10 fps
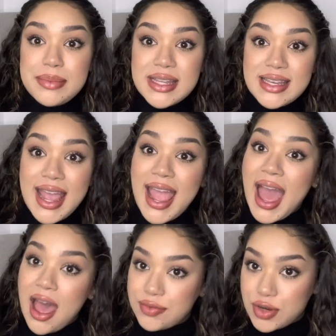the day
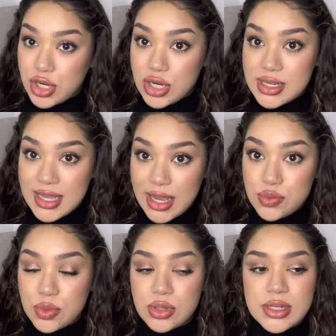after you're
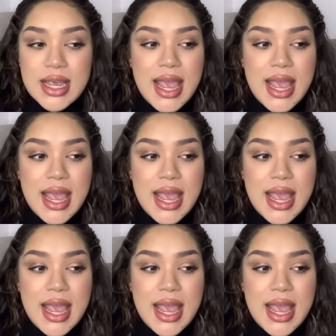scheduled.